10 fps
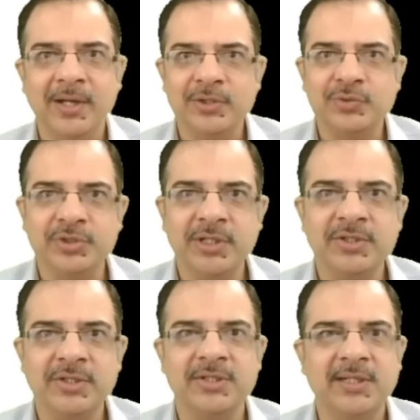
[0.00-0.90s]
So
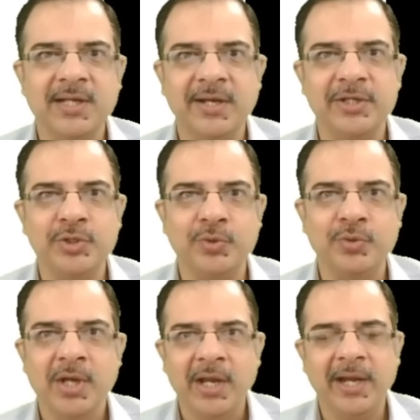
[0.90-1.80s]
just see the
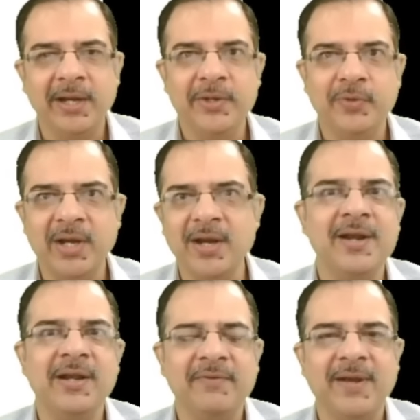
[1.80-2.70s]
ratio and you can
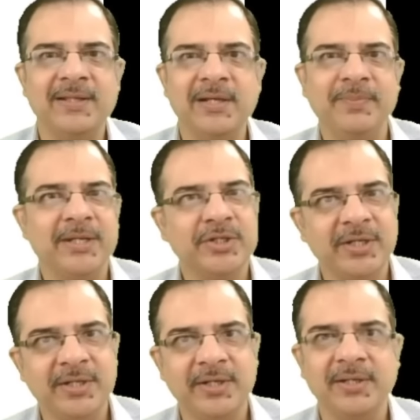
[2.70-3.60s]
identify that
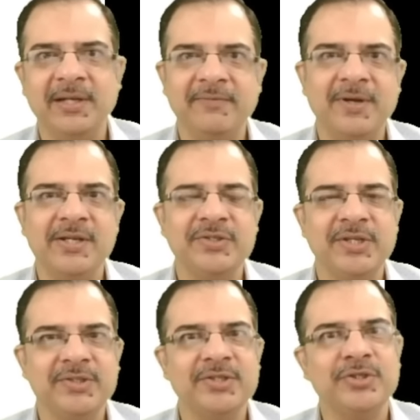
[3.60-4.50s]
patient liver
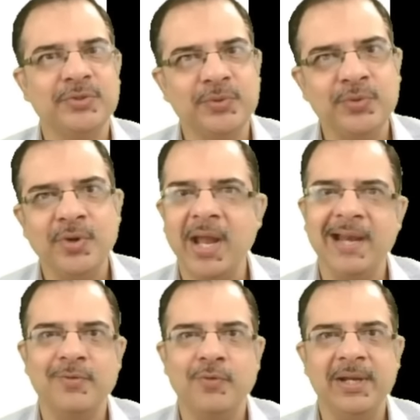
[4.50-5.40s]
disease is due to
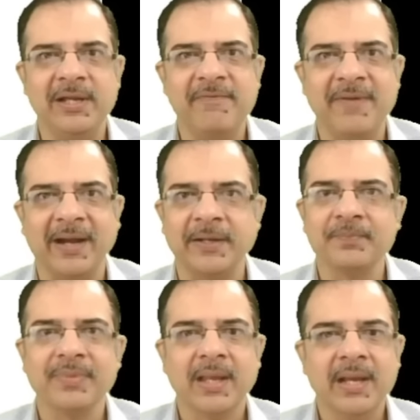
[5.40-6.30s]
alcohol effect.
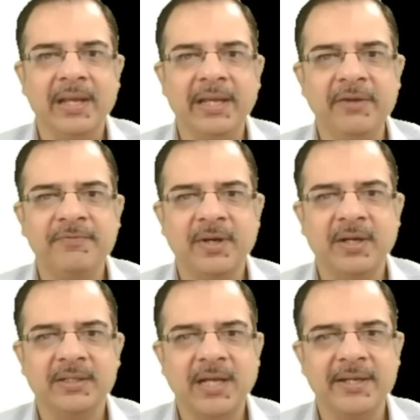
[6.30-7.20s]
If
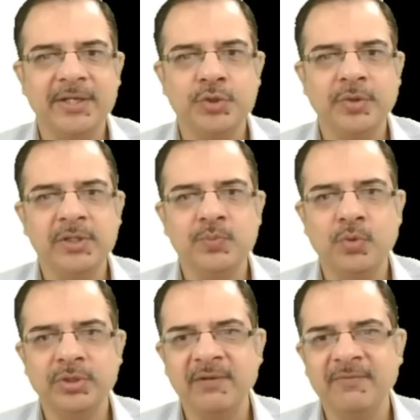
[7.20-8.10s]
the ratio is
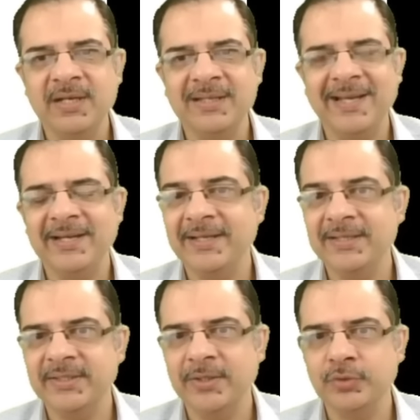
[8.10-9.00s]
more than 1, then it
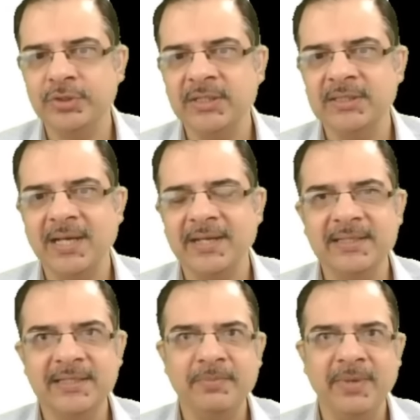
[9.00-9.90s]
is cirrhosis. The
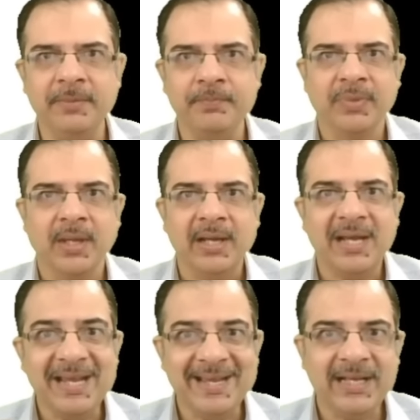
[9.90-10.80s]
reason being,
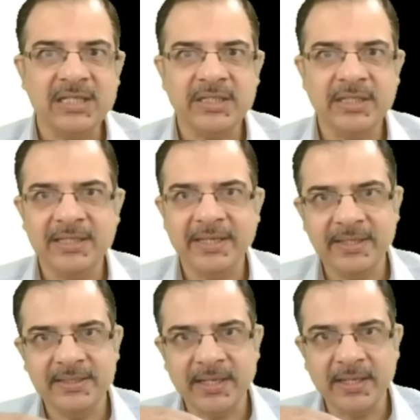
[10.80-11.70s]
AST, there
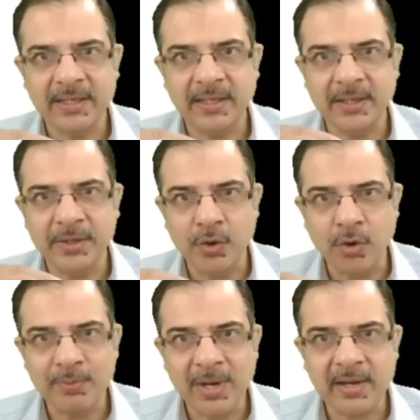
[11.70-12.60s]
is a
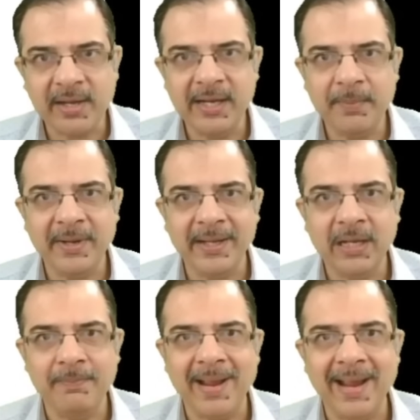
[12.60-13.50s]
normal
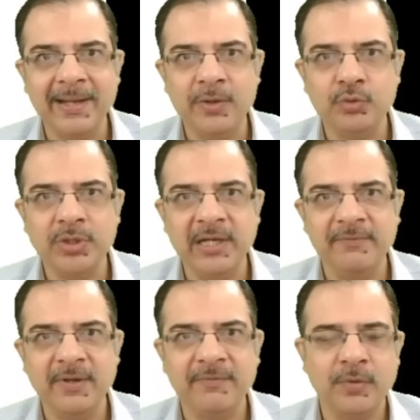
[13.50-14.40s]
reuptake back into the
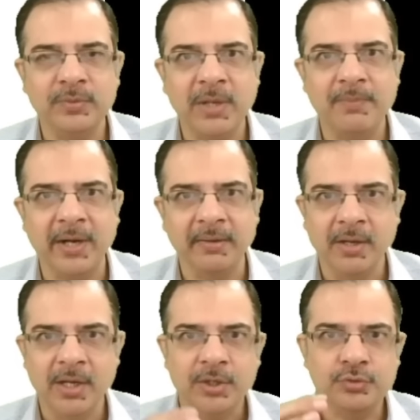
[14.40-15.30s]
liver from the blood.
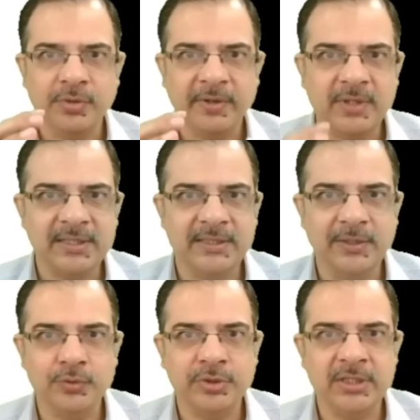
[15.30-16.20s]
So if the
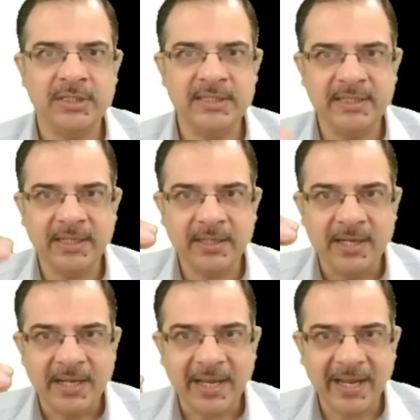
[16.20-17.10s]
cirrhosis is
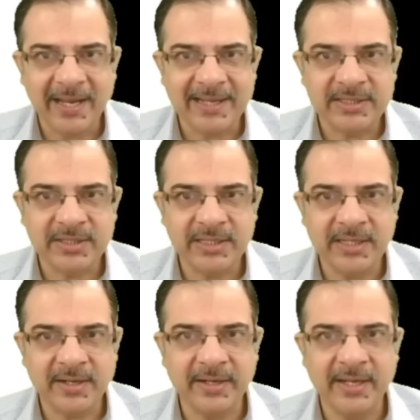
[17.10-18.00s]
there, AST
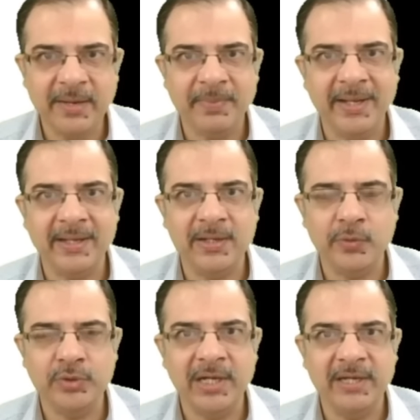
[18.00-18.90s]
reuptake
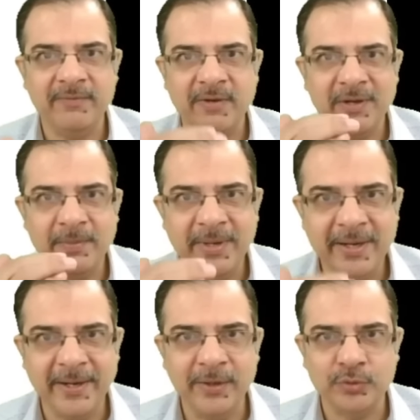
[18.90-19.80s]
into the liver will be
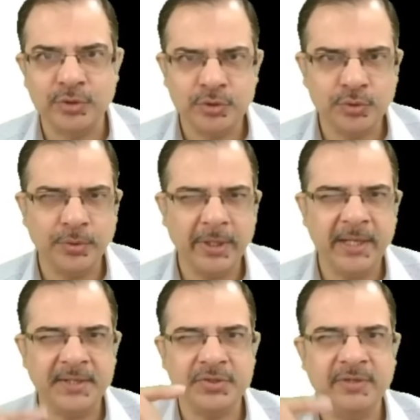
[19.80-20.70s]
reduced. So
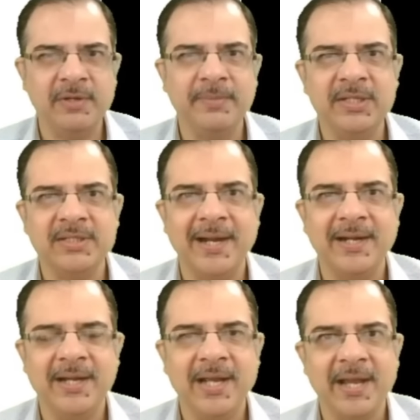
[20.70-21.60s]
AST will be
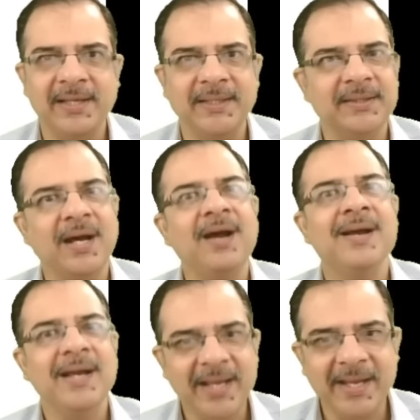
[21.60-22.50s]
slightly high than
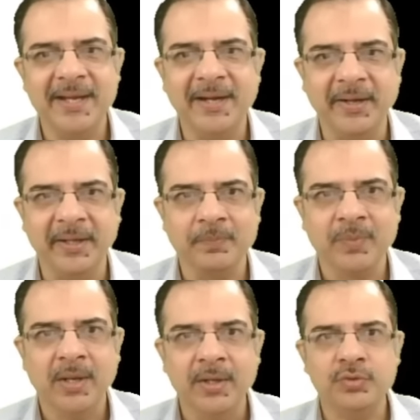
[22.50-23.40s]
the ALT.
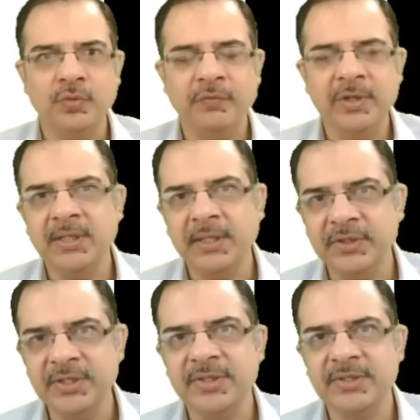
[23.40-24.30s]
So with
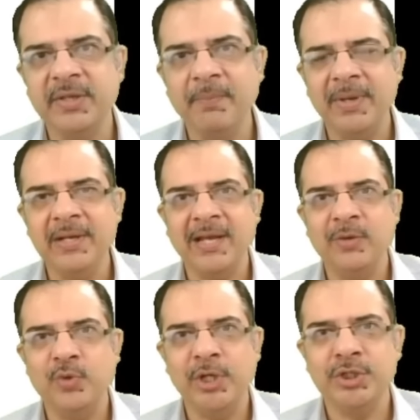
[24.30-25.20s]
this simple
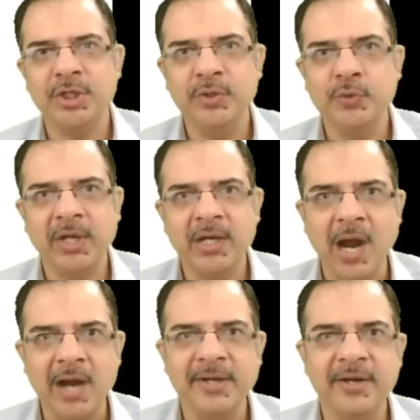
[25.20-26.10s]
calculation, you
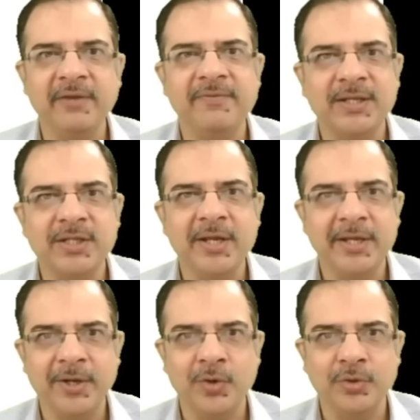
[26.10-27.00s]
can identify the
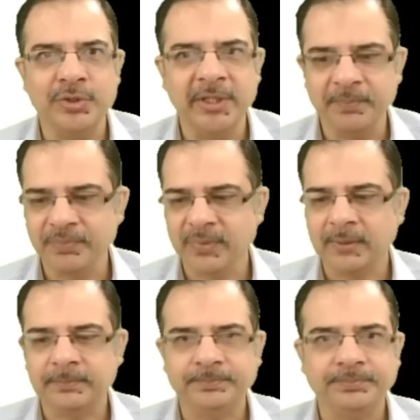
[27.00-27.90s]
etiology.
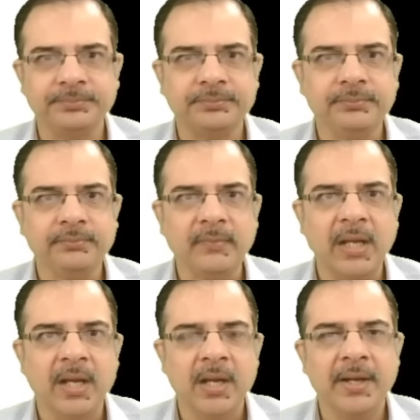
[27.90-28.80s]

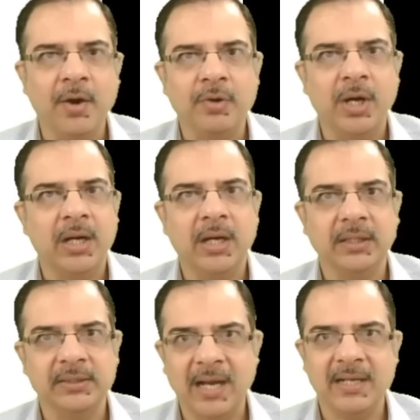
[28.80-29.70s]
Now,
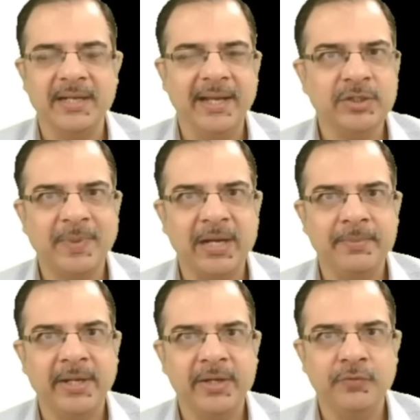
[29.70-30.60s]
the next
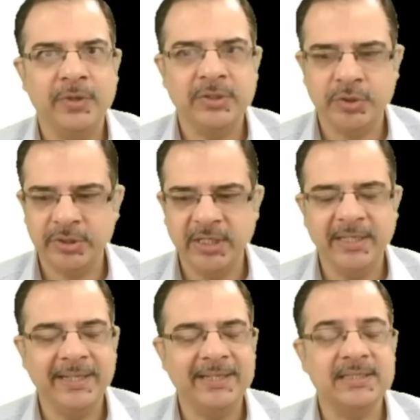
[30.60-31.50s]
parameter you will
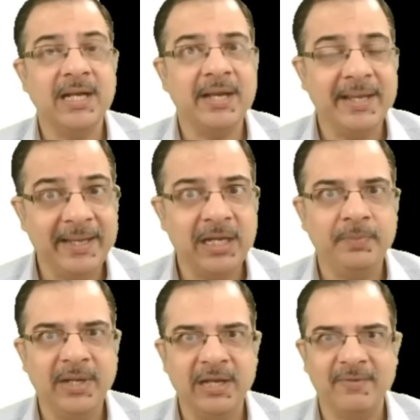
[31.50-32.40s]
see is the
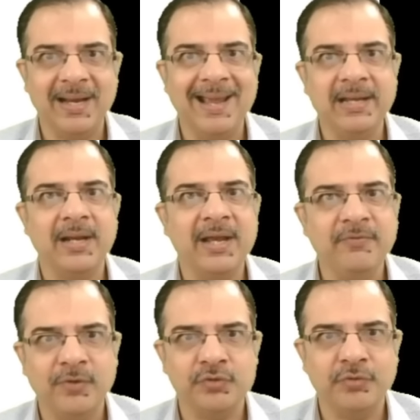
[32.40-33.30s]
ALP level, alkaline
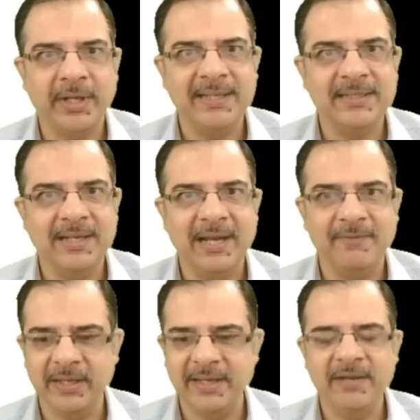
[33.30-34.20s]
phosphatase level.